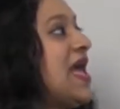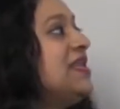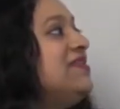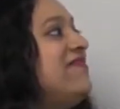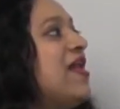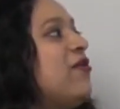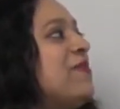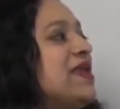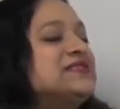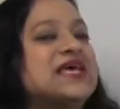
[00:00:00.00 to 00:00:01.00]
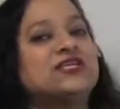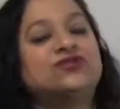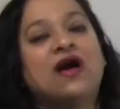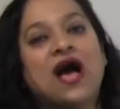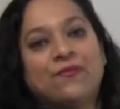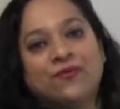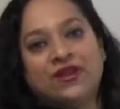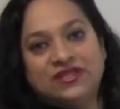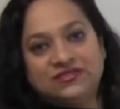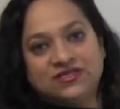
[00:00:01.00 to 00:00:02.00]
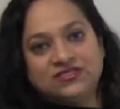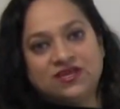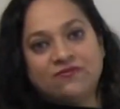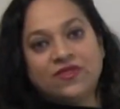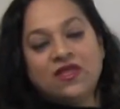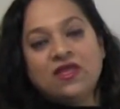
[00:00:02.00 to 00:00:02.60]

and develop a central operating system.